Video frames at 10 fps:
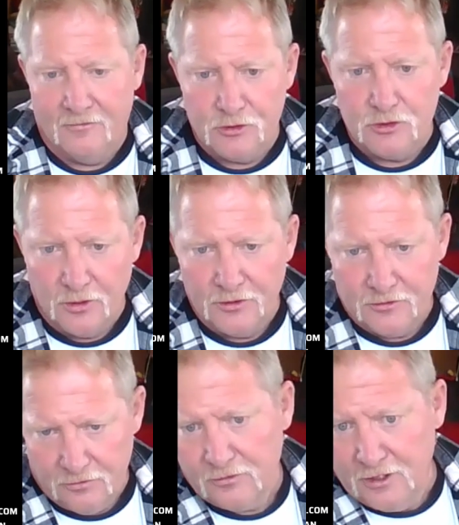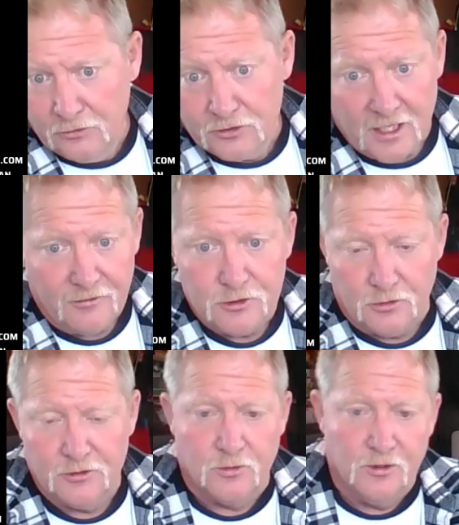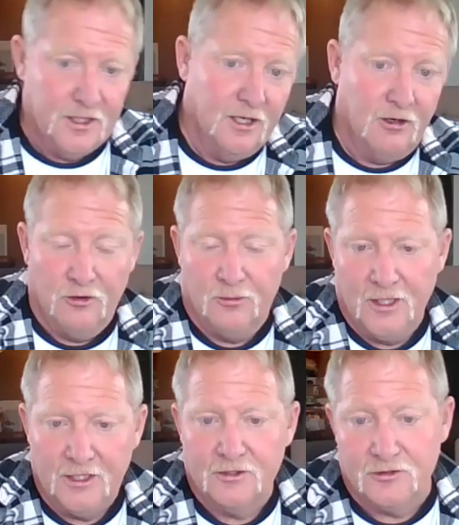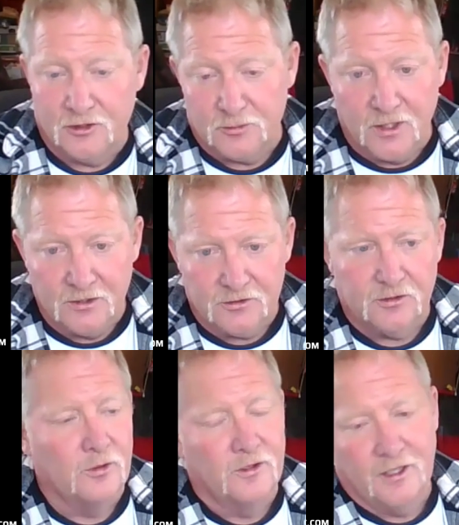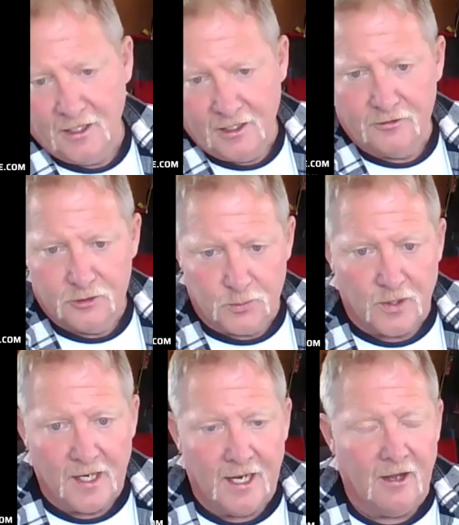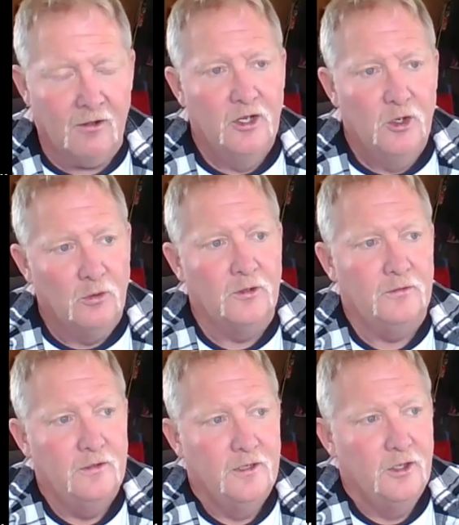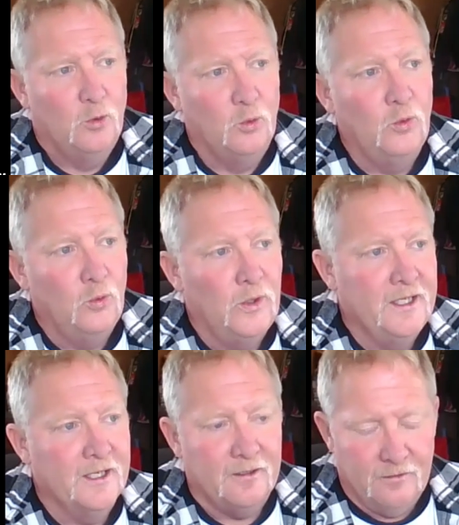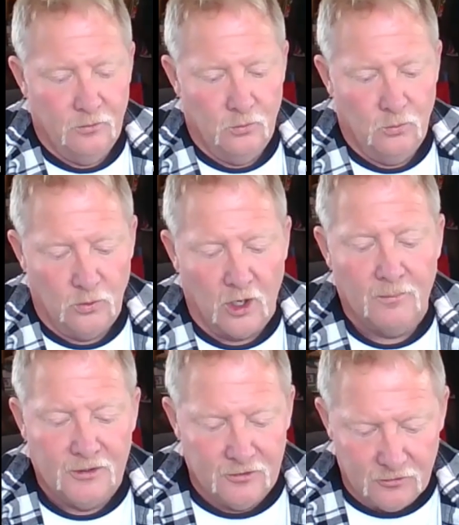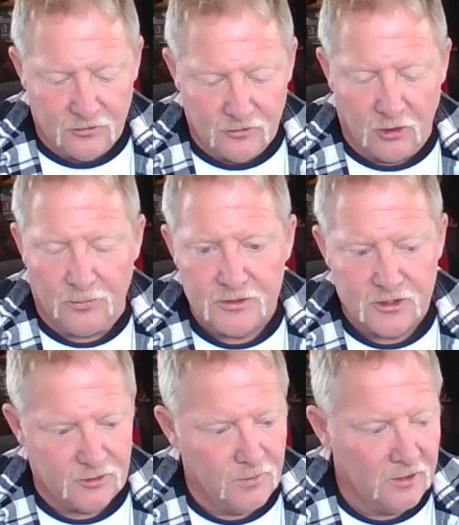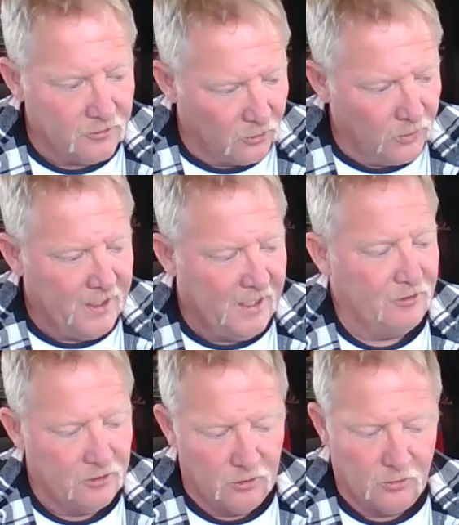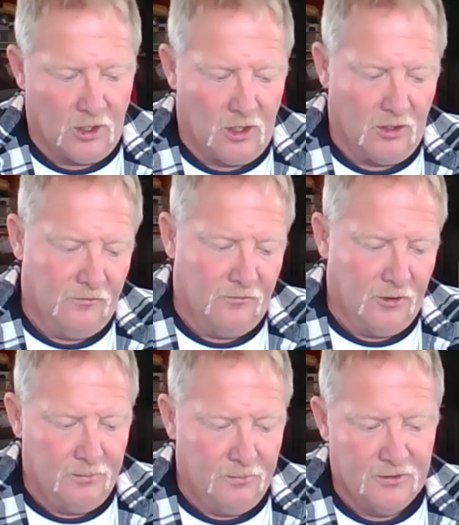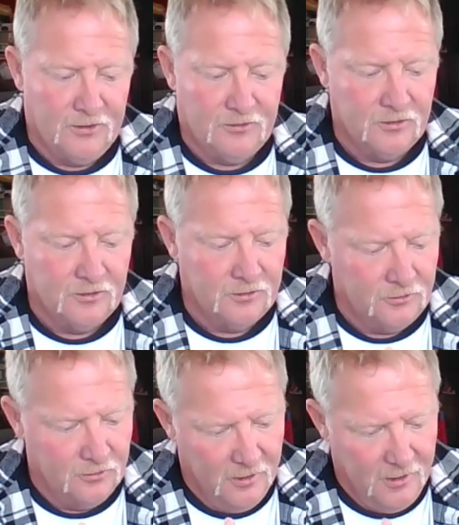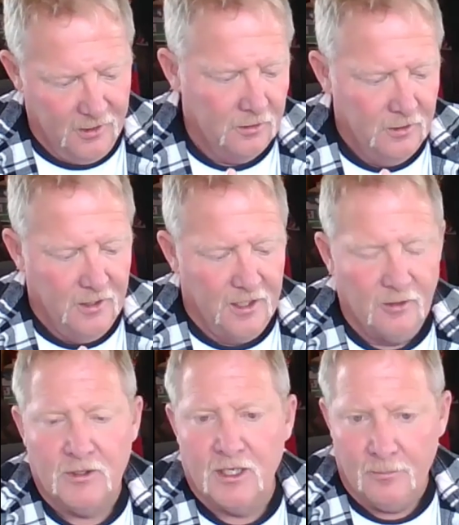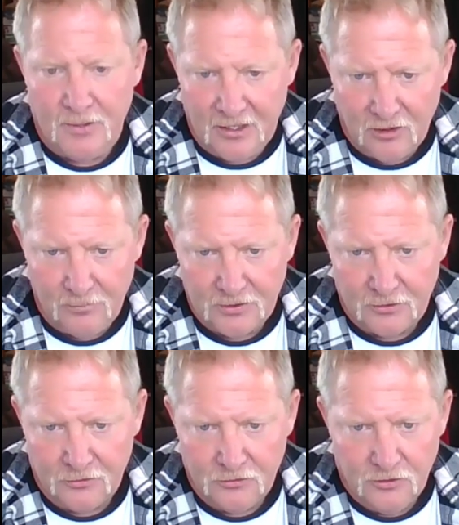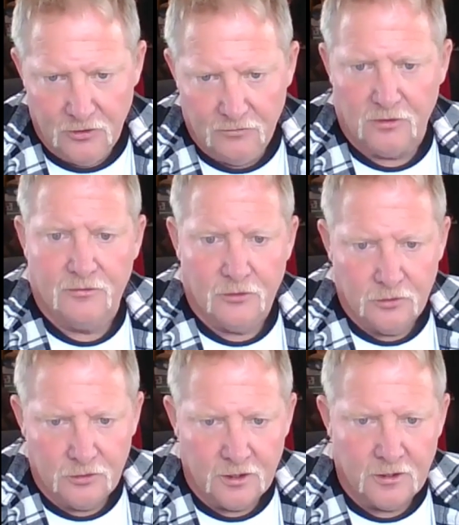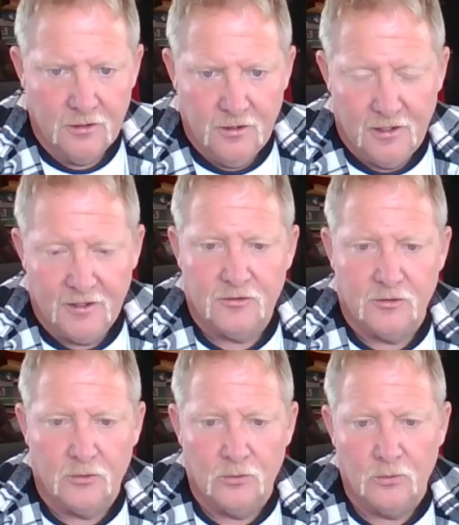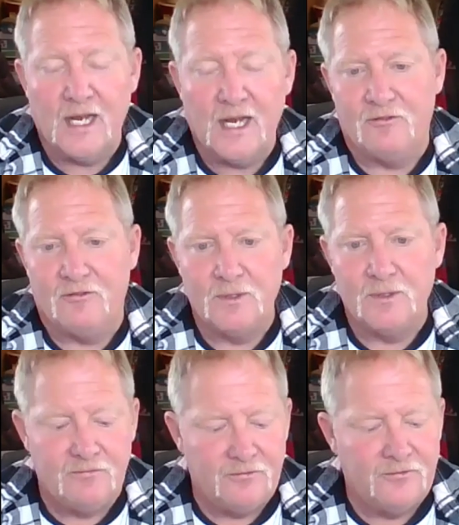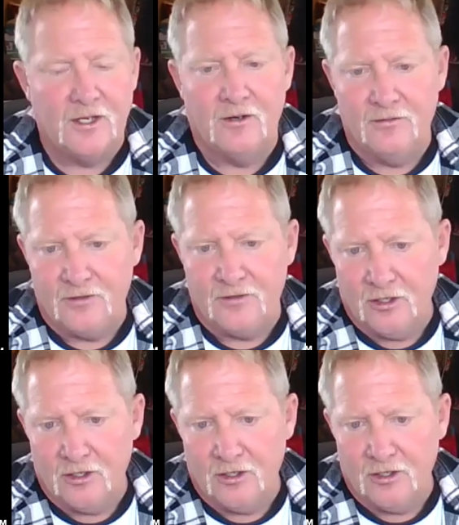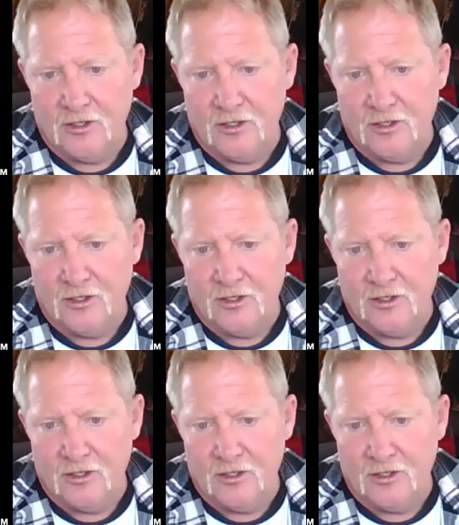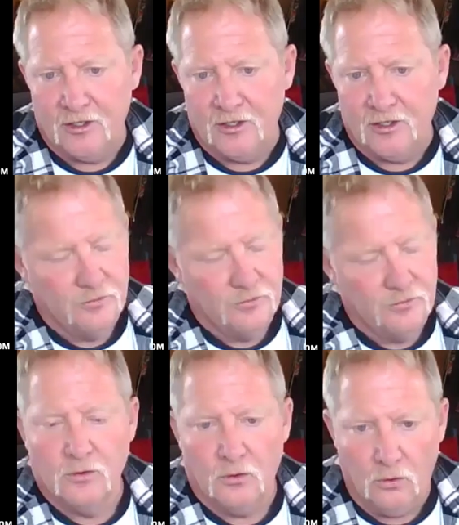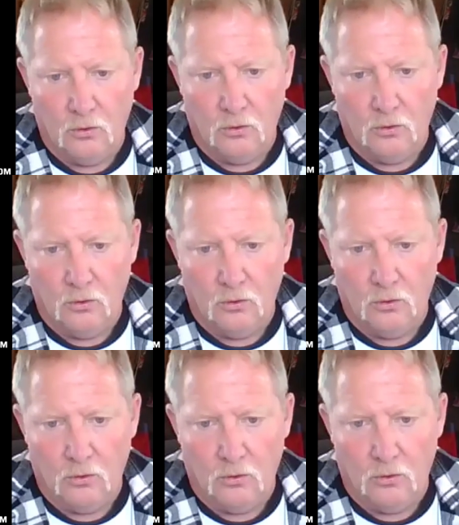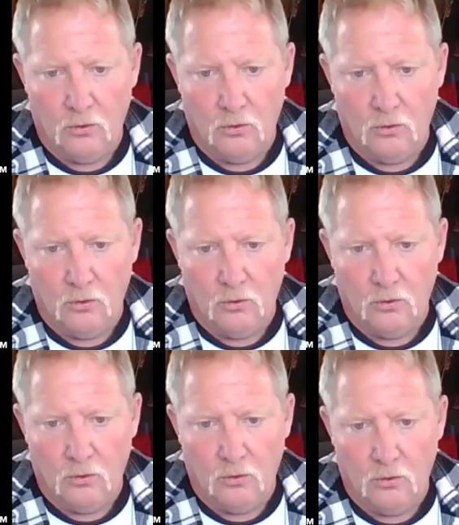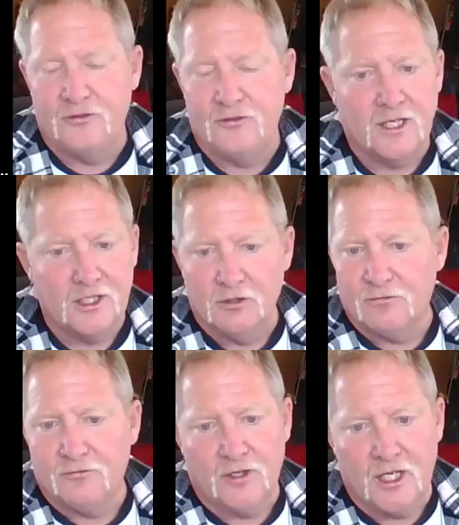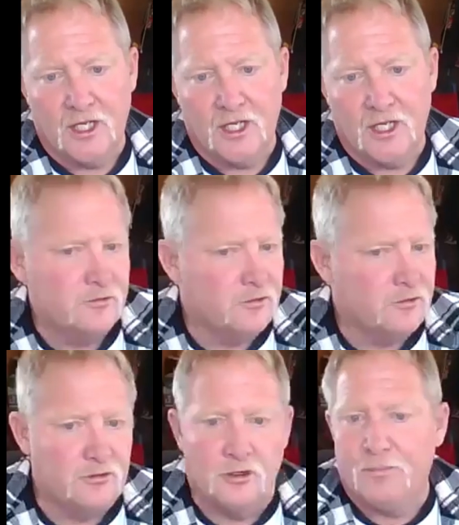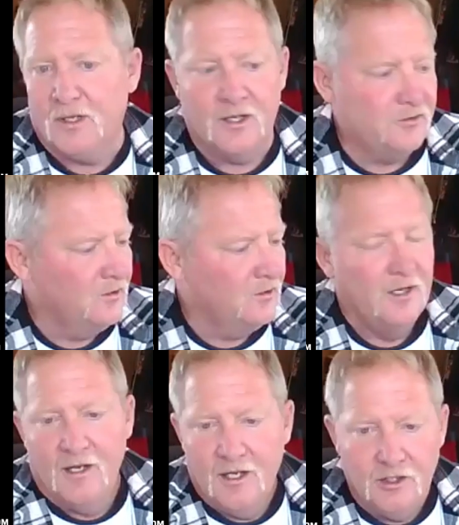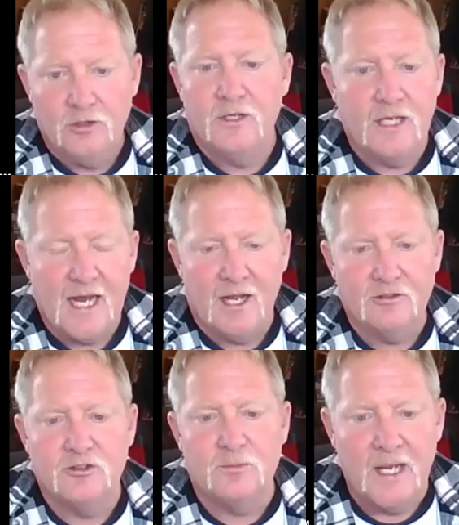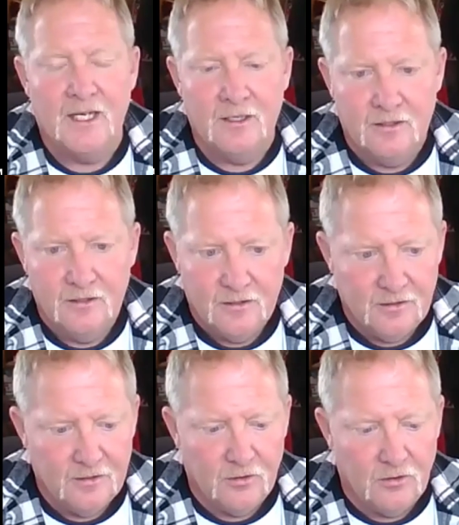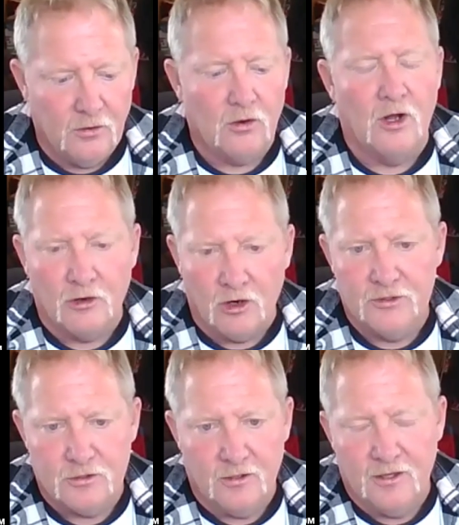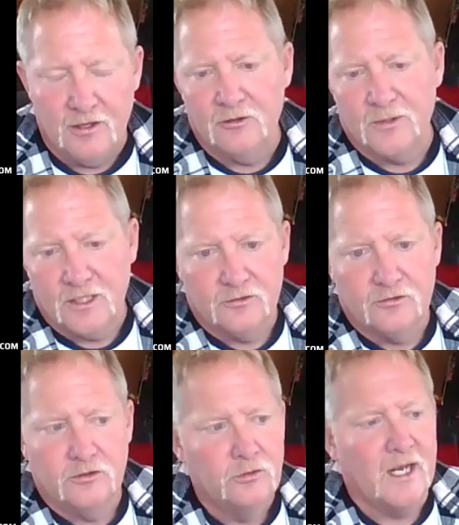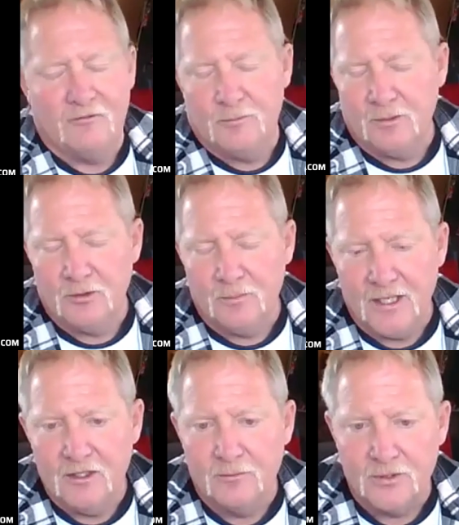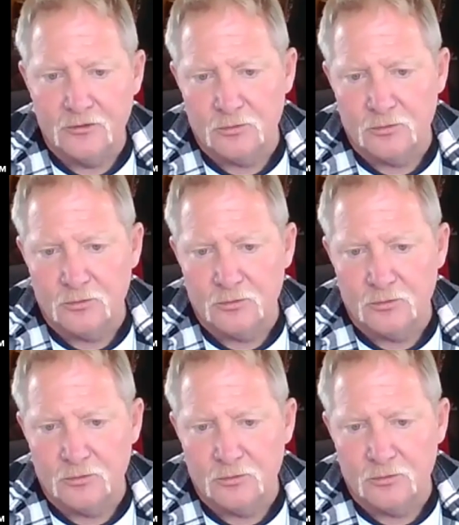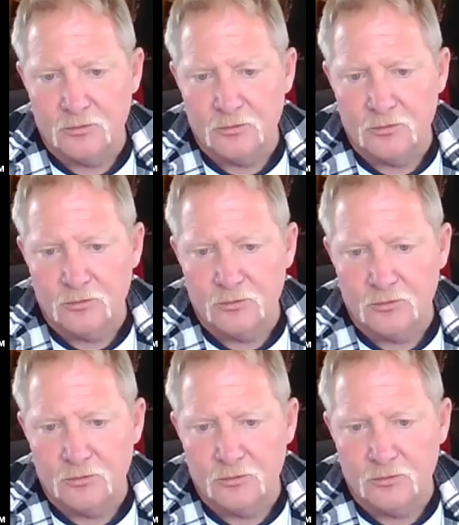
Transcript: have a choice, or they used to have a choice, whether they got all their money in the 6 months or they got it spread out. Well, we get our business is open 6 months, so we have to do all of our business in half a year, and we got to pay our bills for a full year. And so we have to be very budget minded through the whole scenario. Like even when you feel like you're flush and there's a surplus, you can't spend on arbitrary things, because you have to be able to pay the bills when you're closed. And